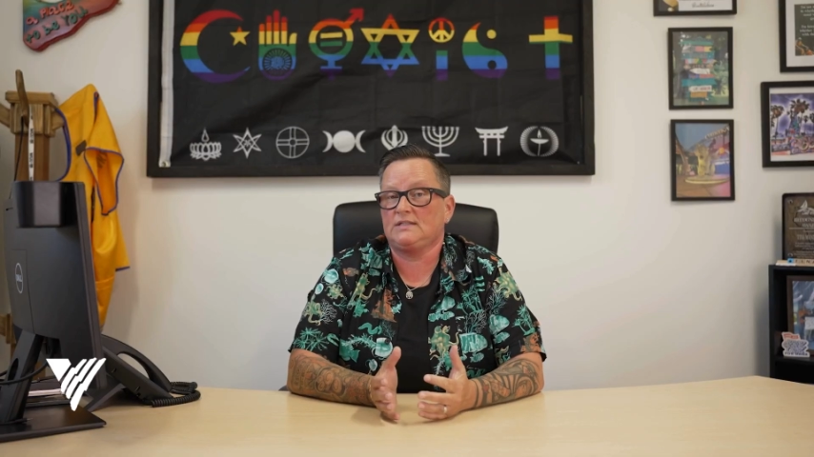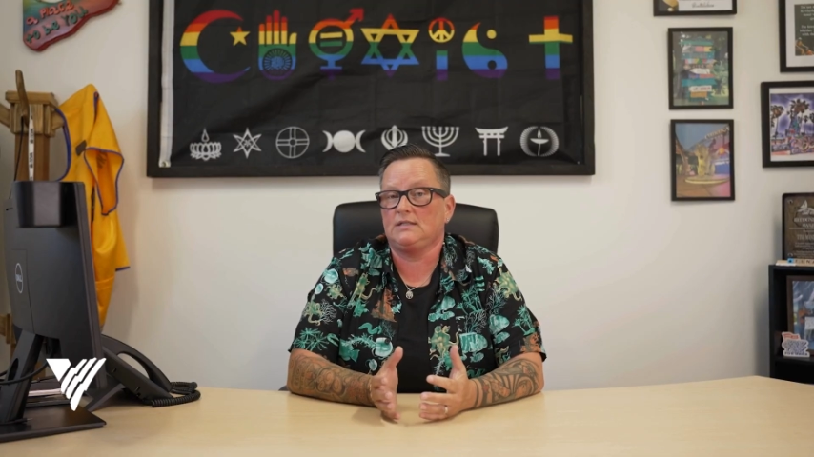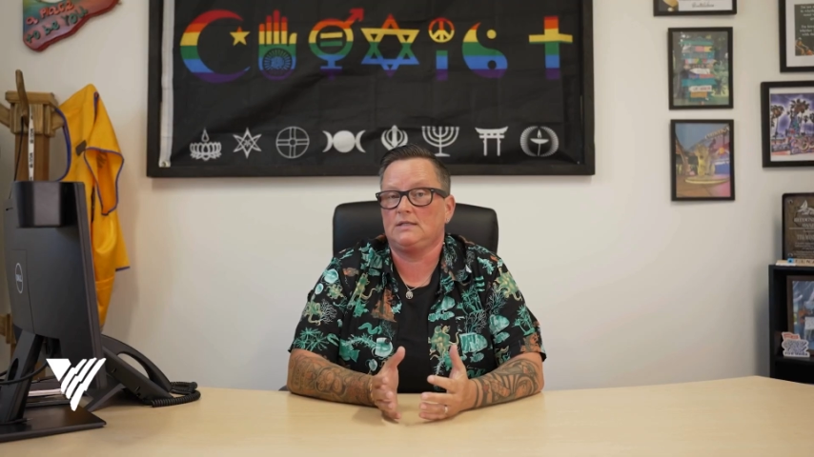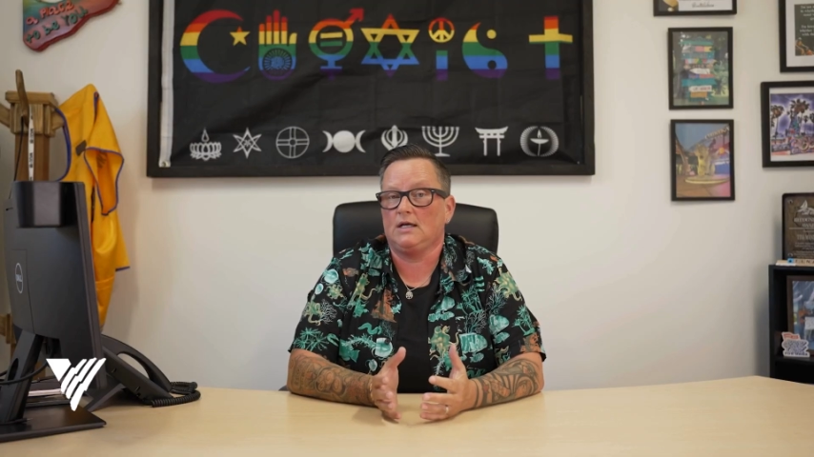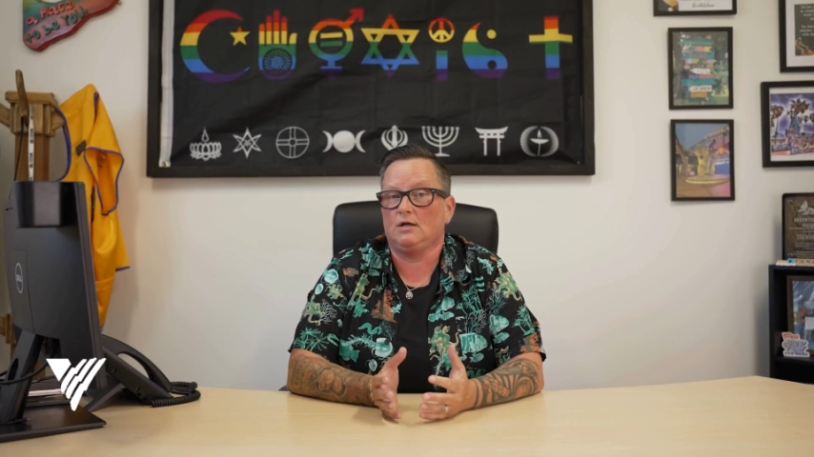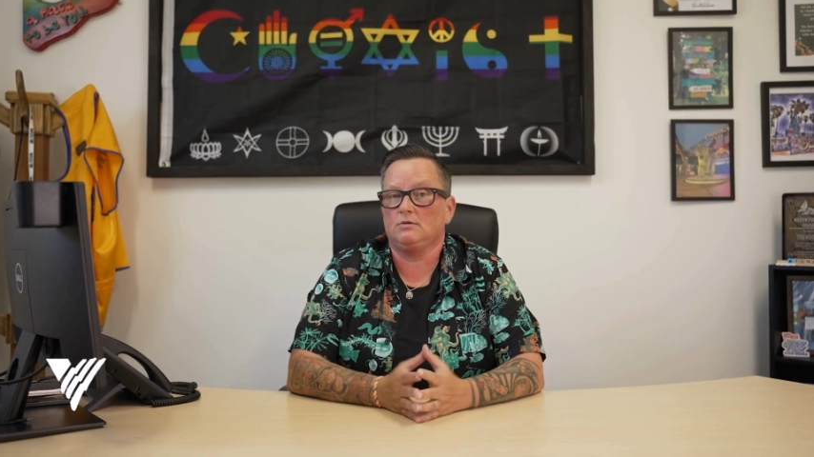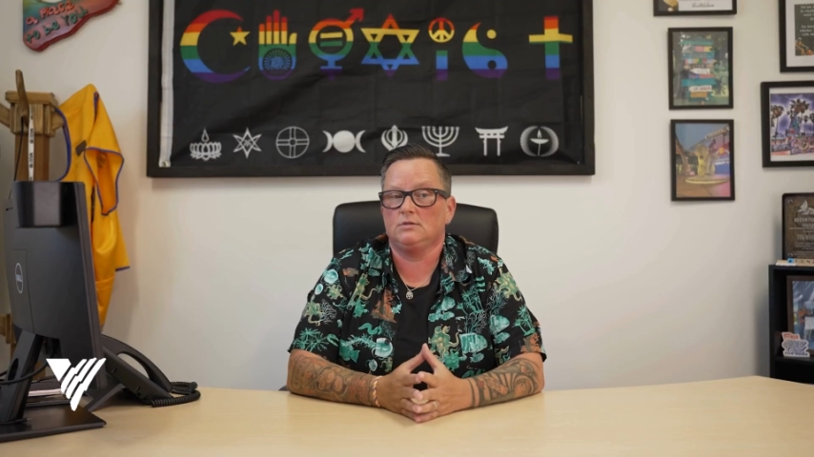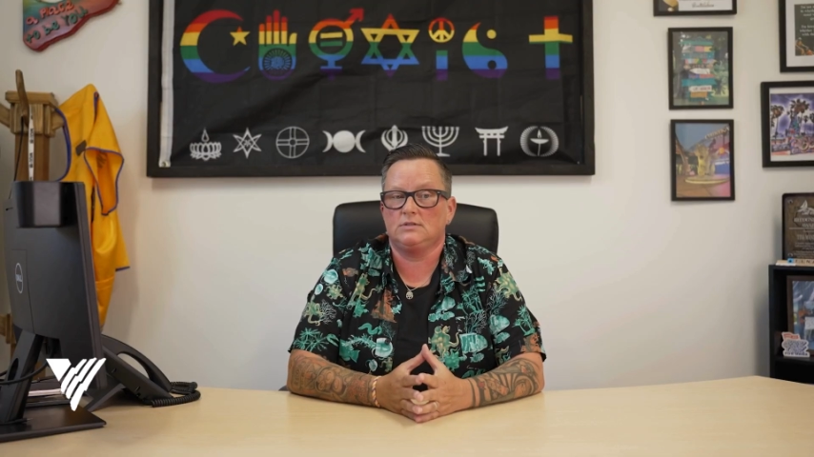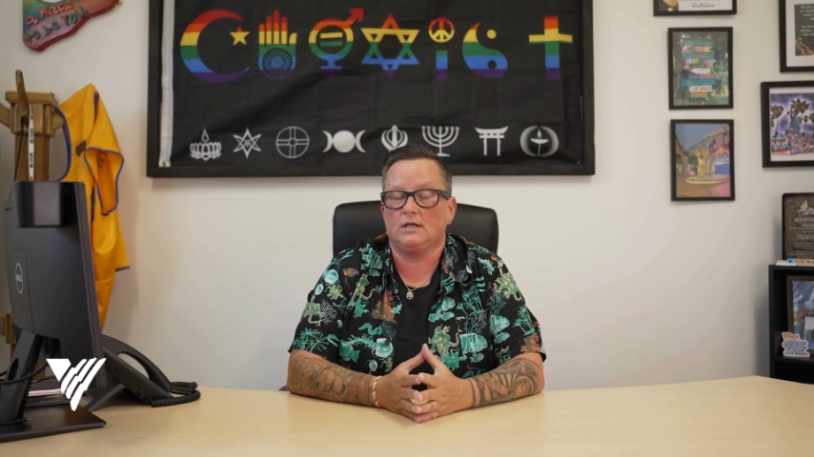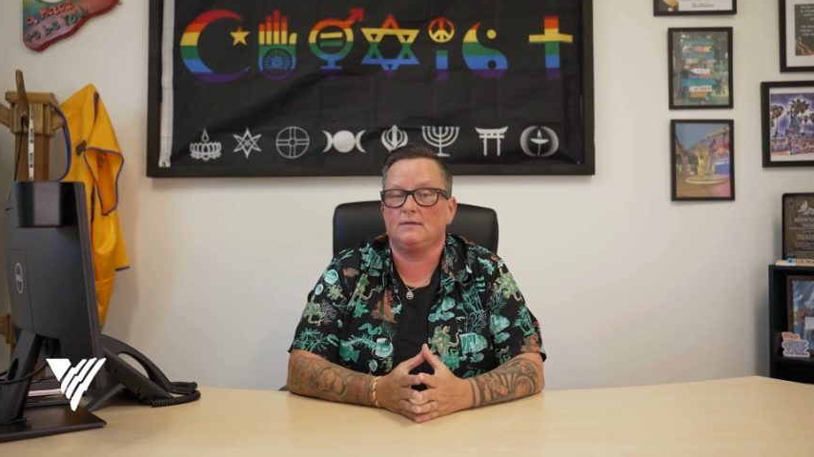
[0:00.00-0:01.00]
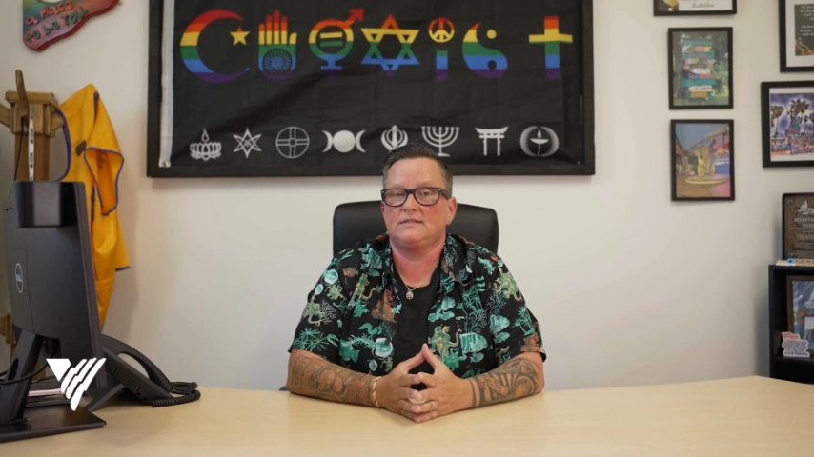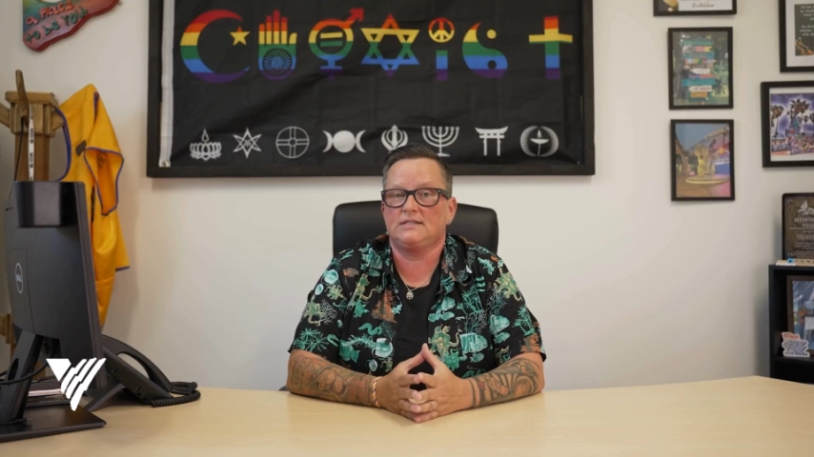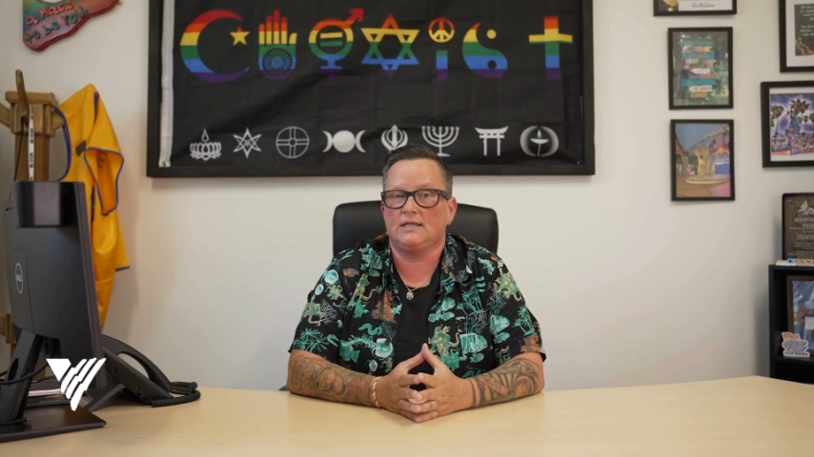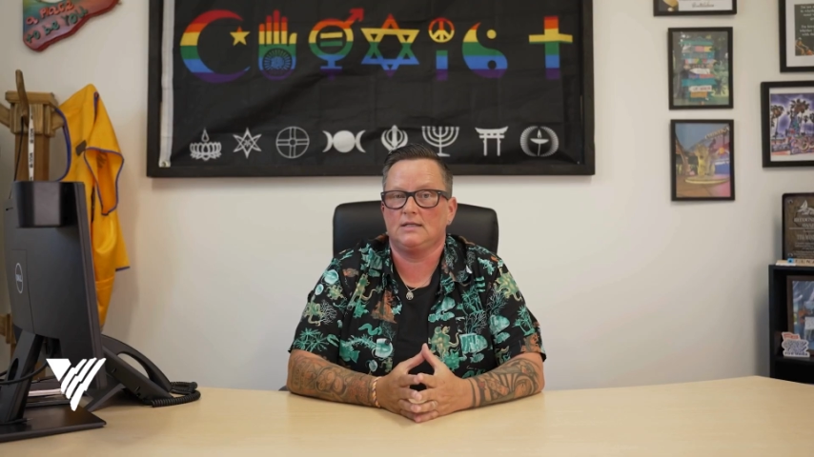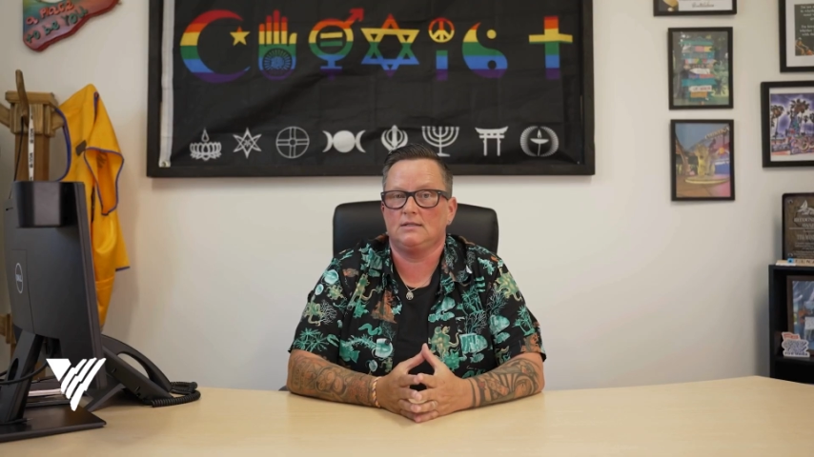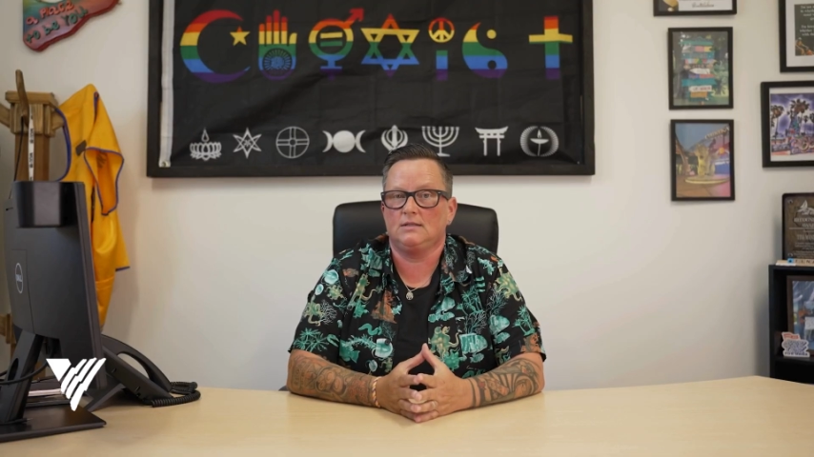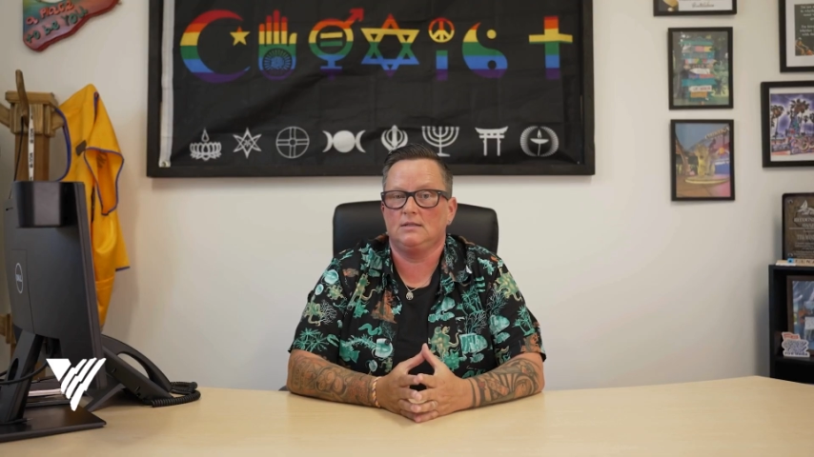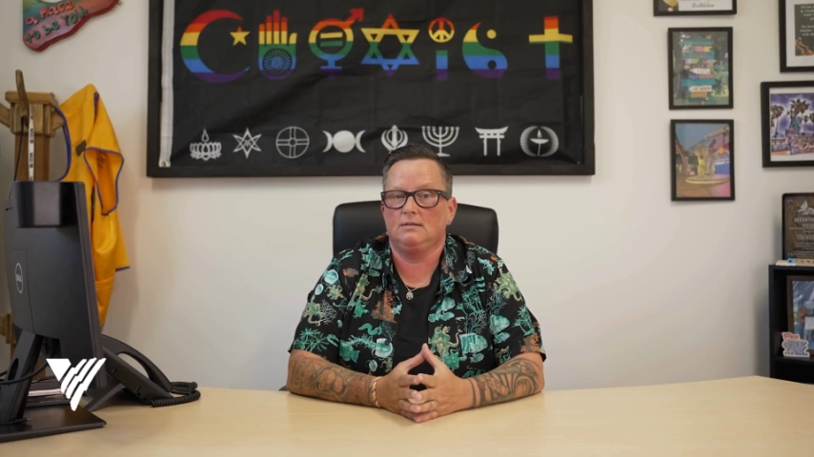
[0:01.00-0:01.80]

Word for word: see now times 10.